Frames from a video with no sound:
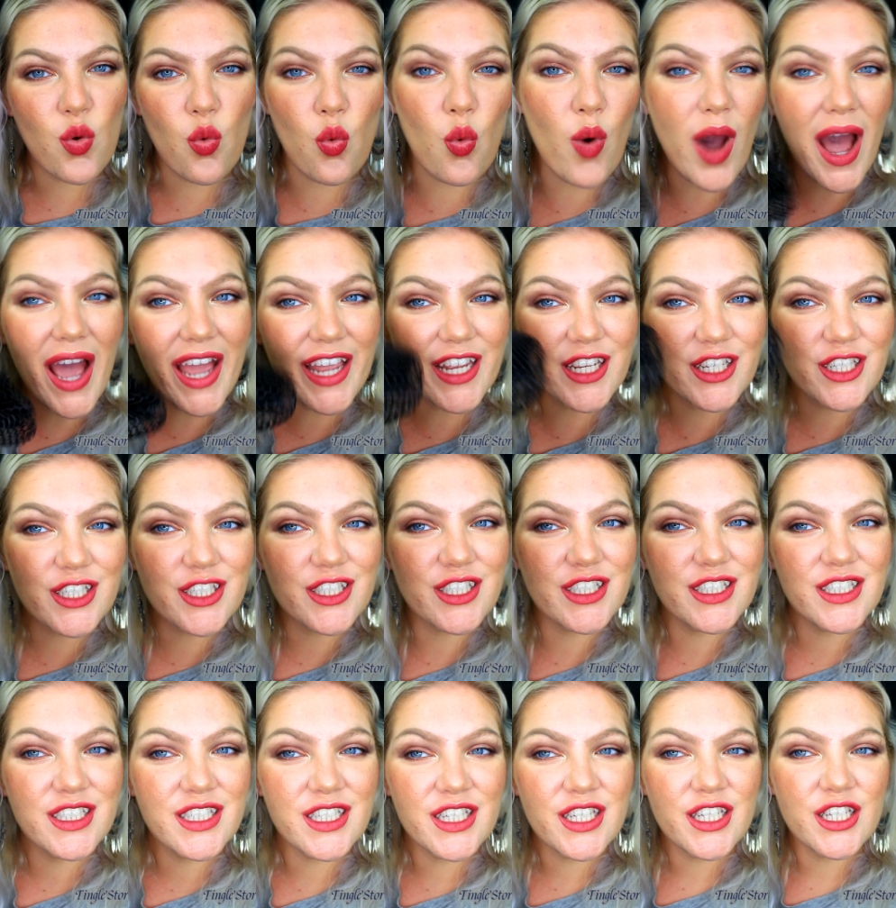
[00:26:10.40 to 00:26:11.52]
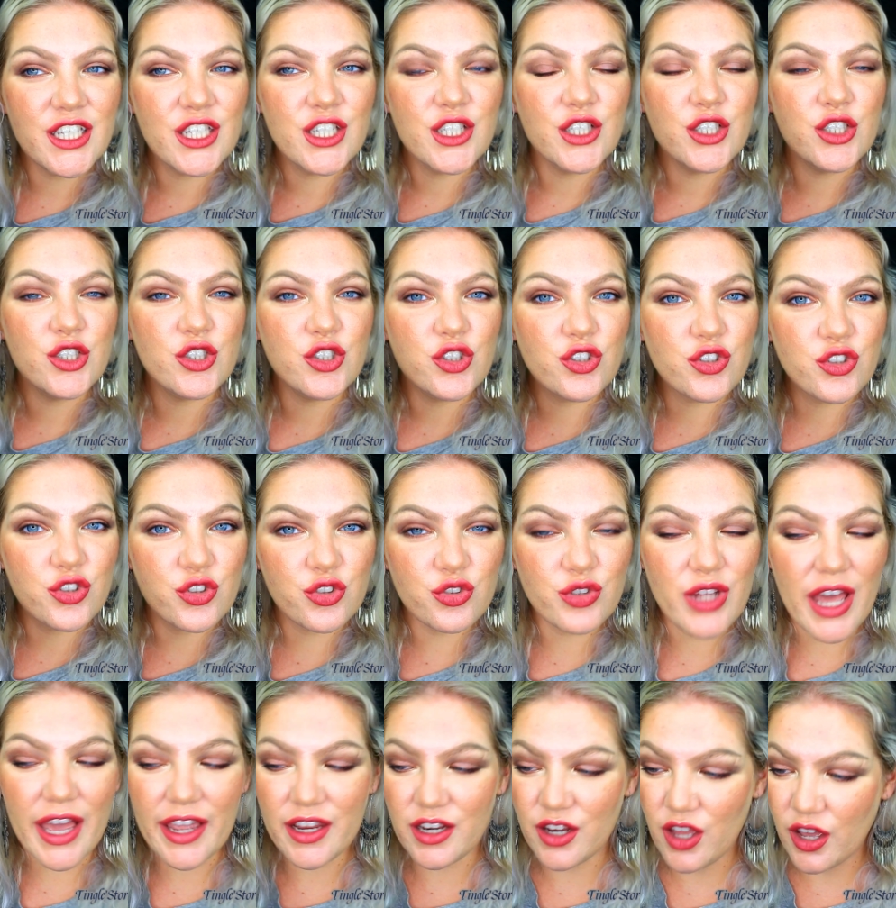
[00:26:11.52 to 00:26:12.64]
Why should
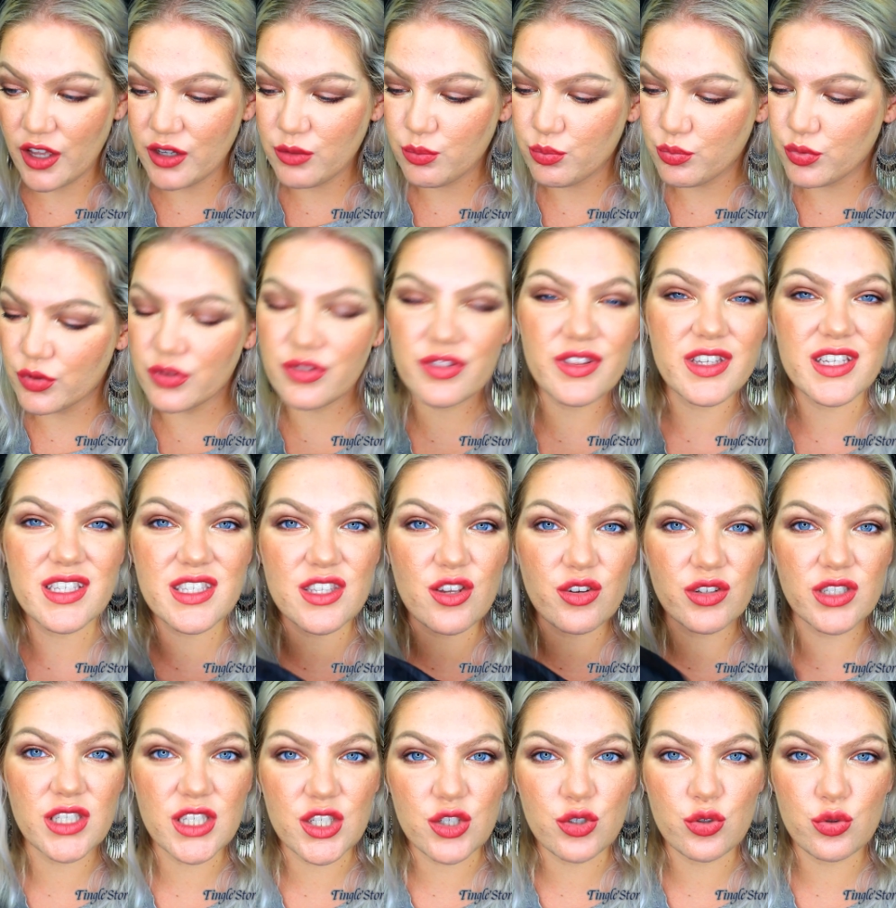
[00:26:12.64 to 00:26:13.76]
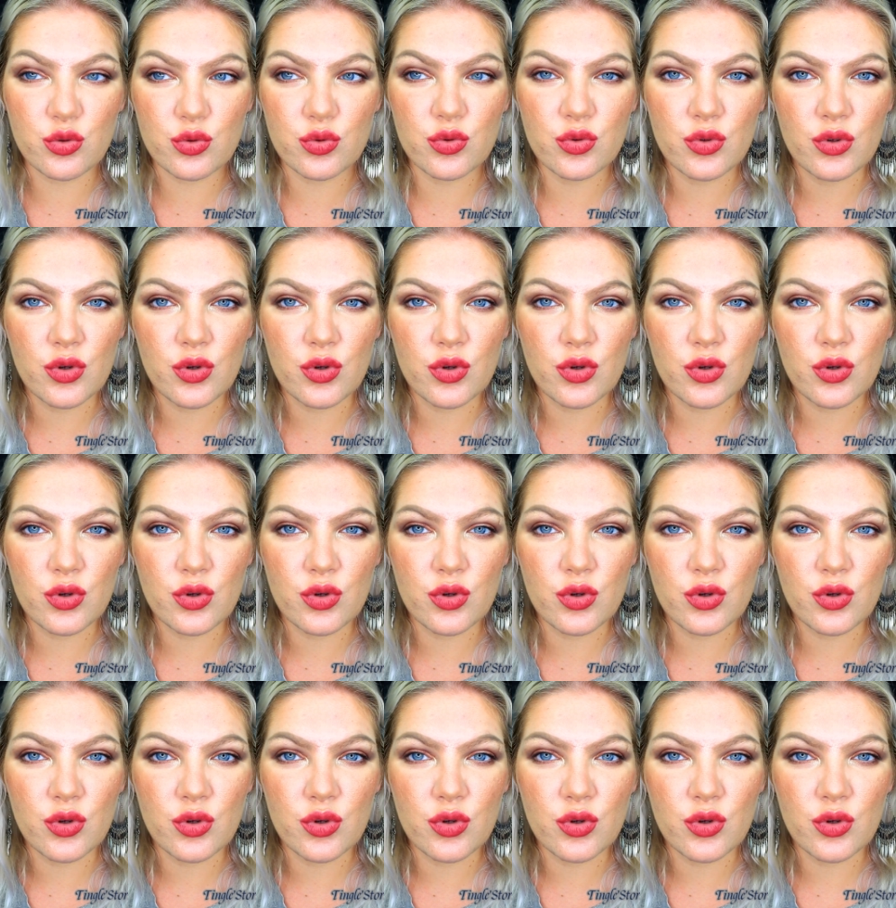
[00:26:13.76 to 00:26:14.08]
I not put this on you?